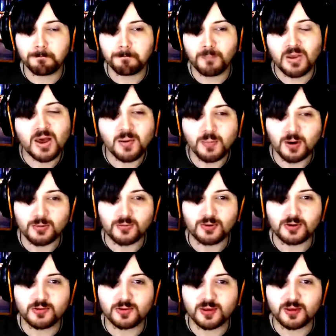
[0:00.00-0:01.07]
Come on,
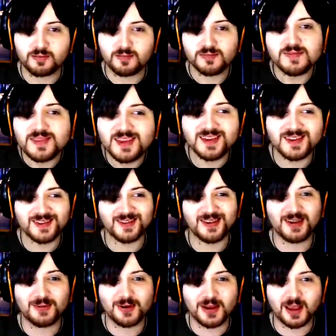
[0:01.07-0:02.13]
wolves. You know you
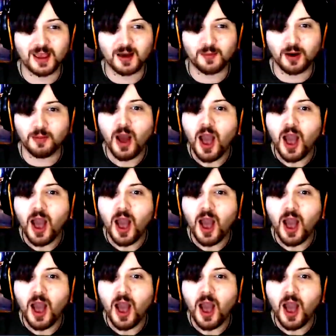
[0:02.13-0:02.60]
want to come home.